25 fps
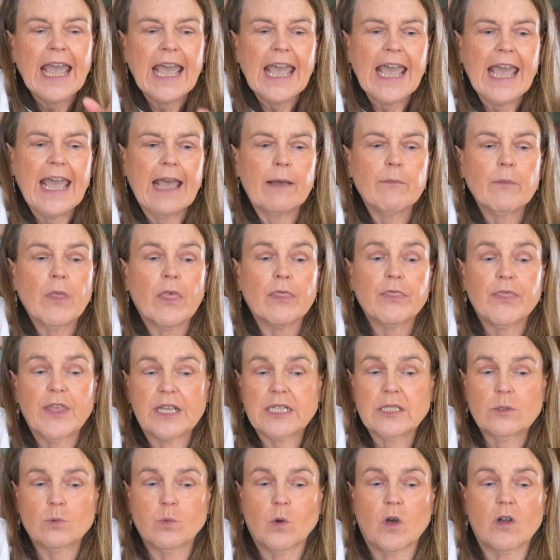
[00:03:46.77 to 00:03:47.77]

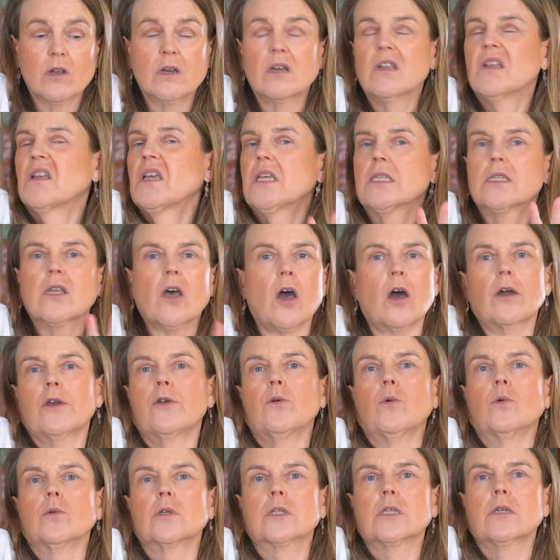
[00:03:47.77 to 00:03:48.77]
this one is
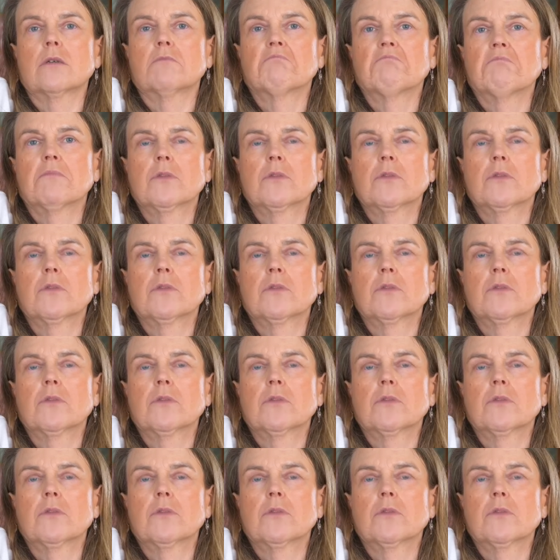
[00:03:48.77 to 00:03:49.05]
unoaked.